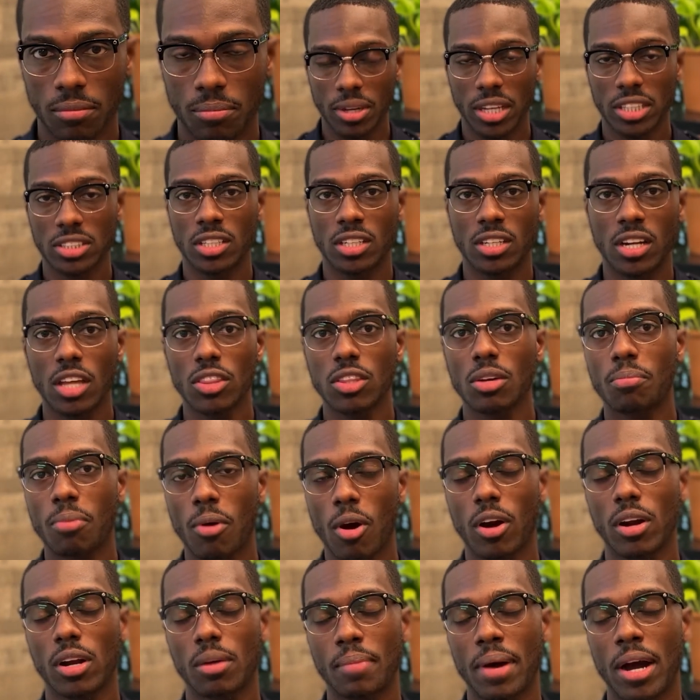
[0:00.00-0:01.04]
because another
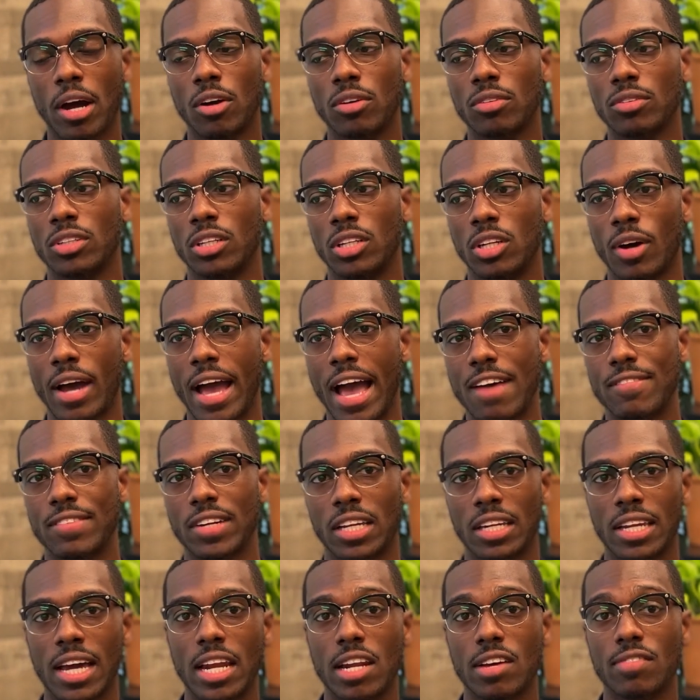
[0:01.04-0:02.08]
part about, having
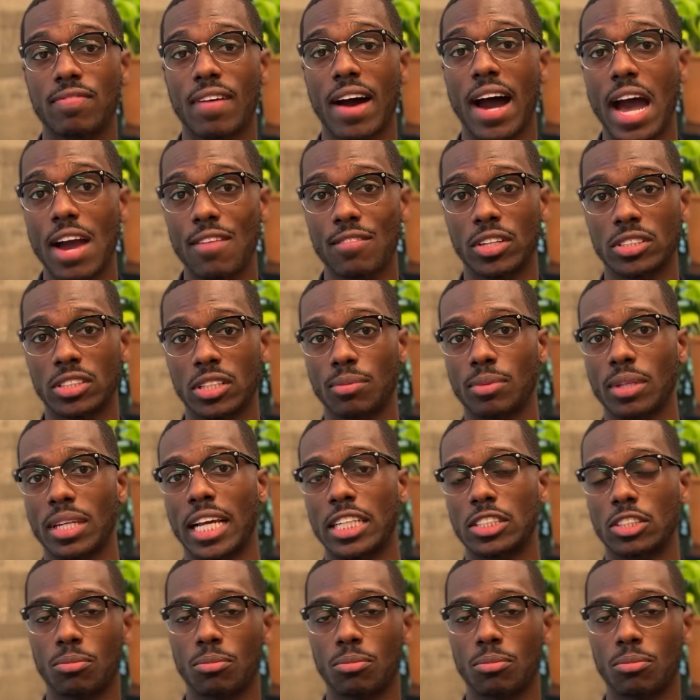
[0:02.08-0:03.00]
a 9 to 5 or something that